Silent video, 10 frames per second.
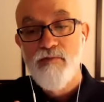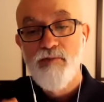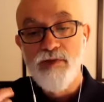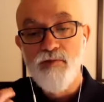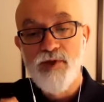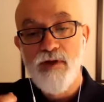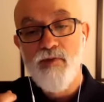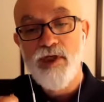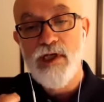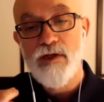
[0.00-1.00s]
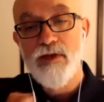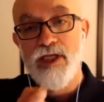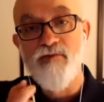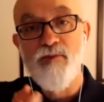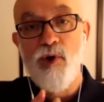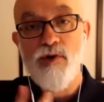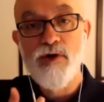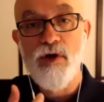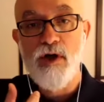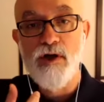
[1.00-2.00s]
but that we not only have
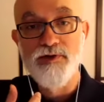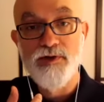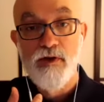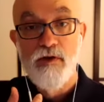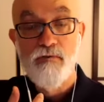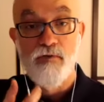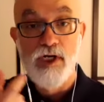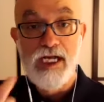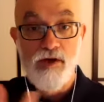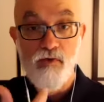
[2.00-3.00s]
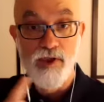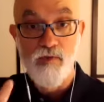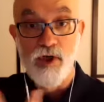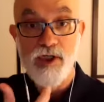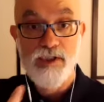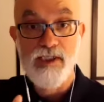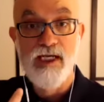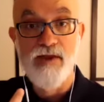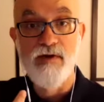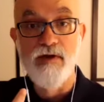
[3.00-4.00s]
protocols for how we work
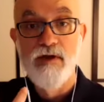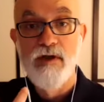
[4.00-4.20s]
together,